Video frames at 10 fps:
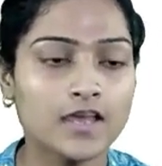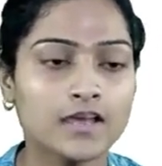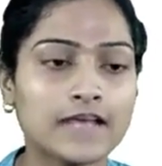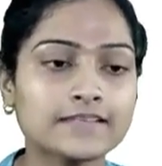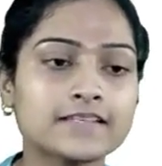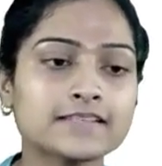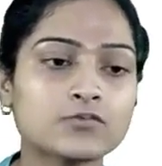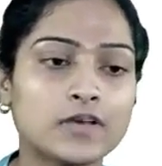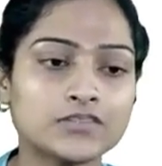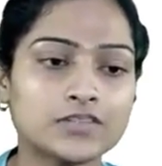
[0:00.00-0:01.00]
Guys, this
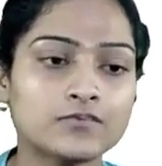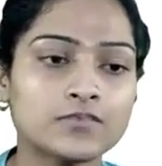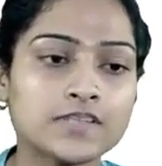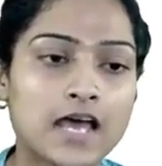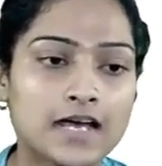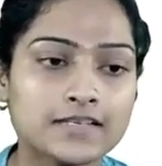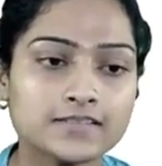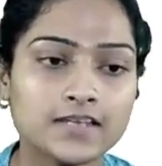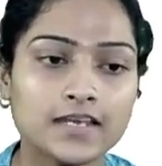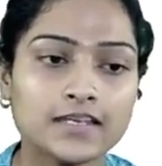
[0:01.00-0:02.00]
question was
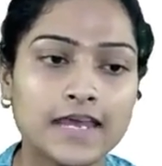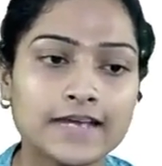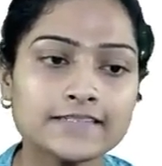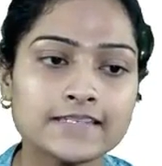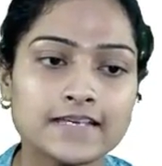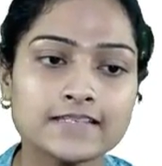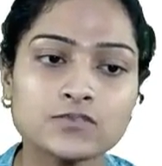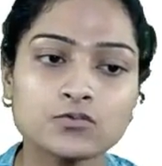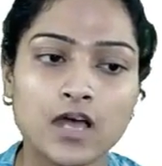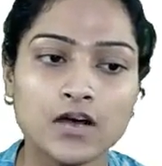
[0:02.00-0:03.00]
asked in GATE CS
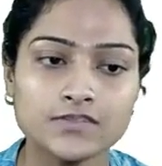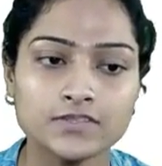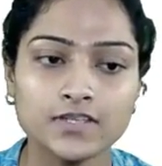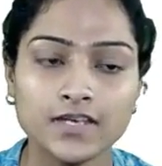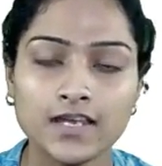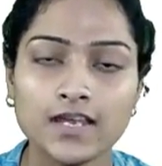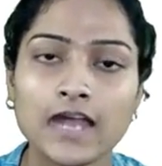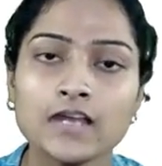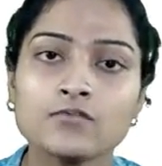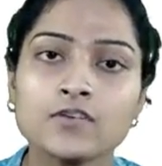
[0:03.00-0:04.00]
2003
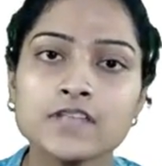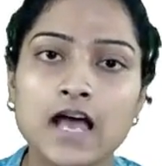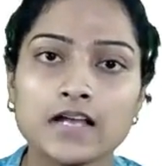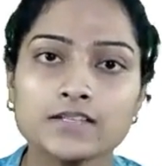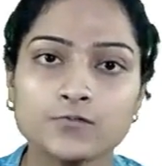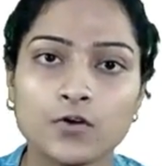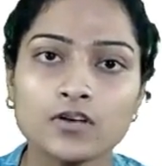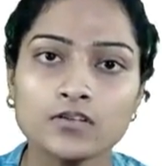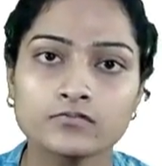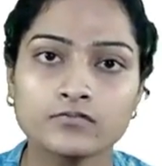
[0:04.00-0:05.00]
and it was asked for
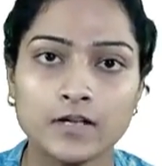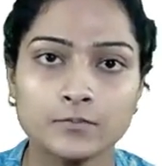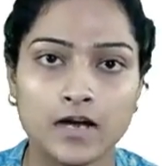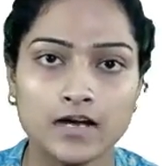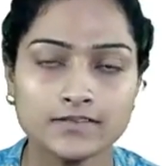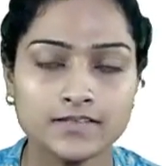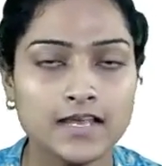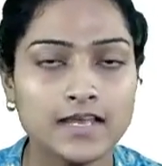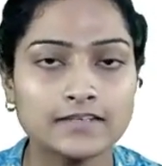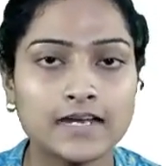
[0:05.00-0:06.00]
1 marks.
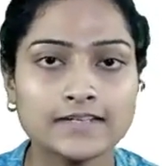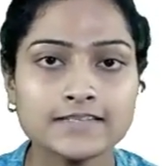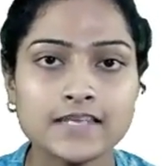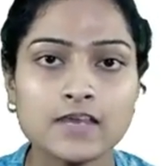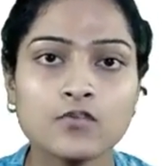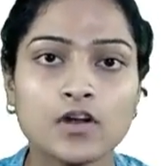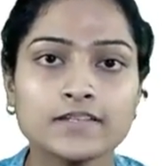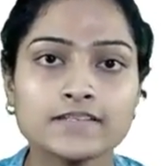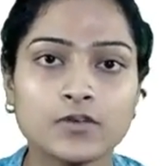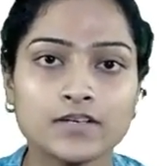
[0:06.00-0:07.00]
Let us see what
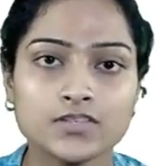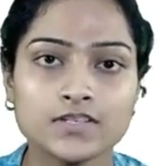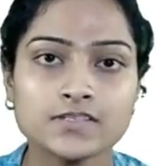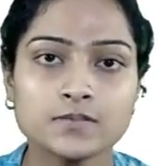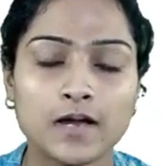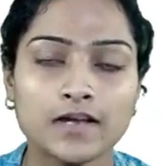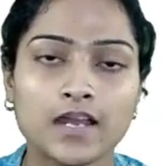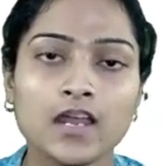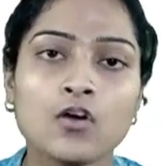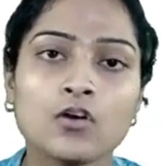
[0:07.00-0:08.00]
this question is
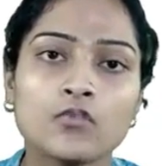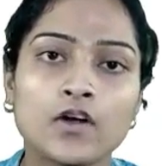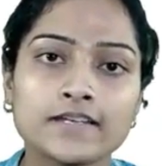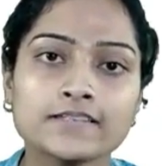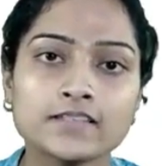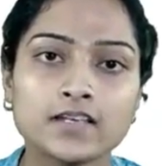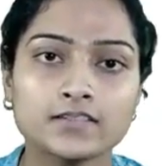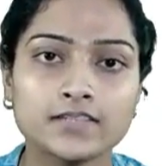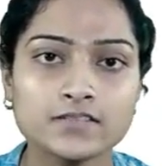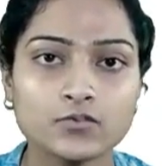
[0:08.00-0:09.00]
demanding or what is
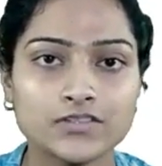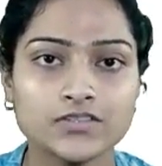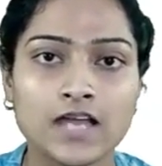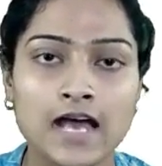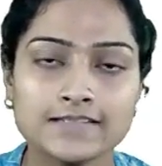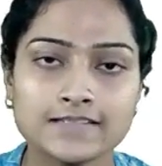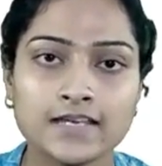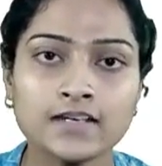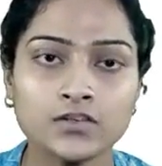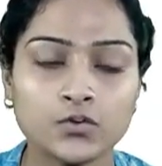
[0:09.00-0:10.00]
this question asking
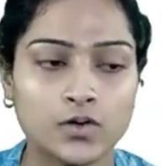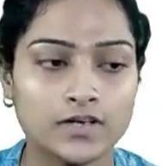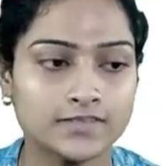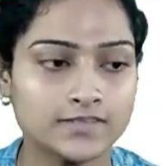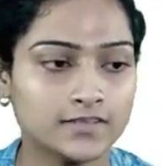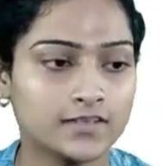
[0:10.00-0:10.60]
to us.